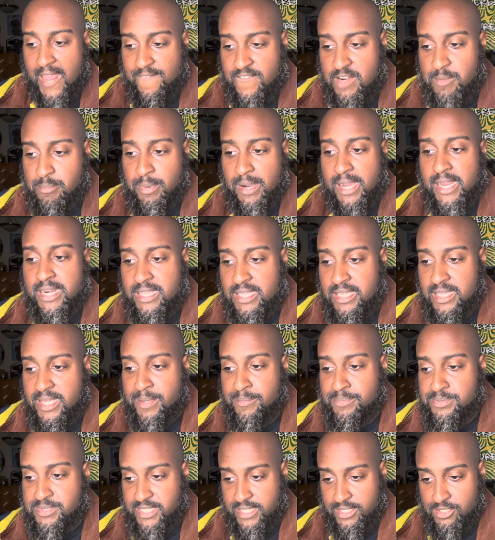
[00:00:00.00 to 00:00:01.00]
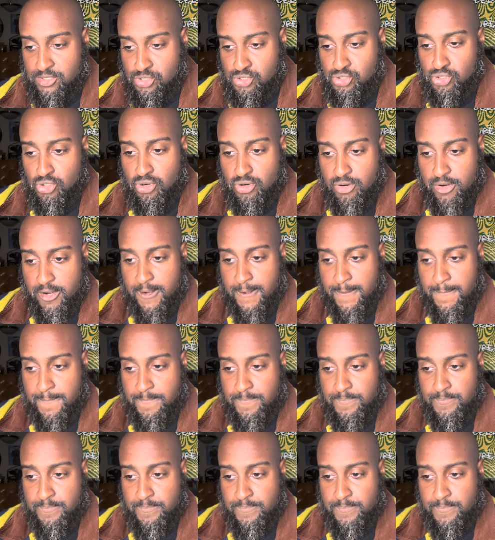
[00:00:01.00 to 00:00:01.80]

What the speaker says: everybody keeps that story.